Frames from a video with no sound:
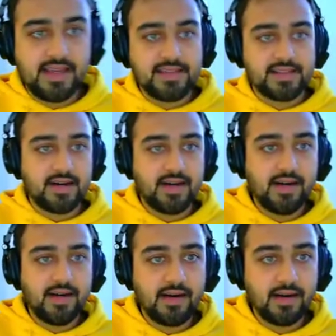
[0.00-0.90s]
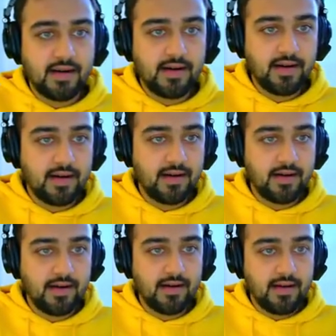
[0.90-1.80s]
E star
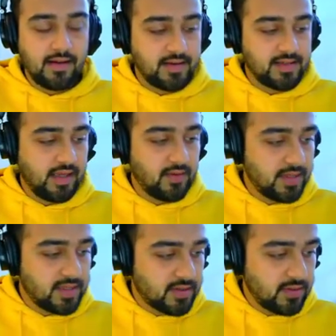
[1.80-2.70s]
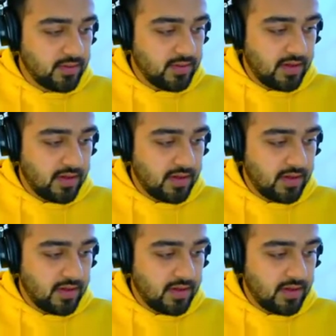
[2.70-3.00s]
is equals to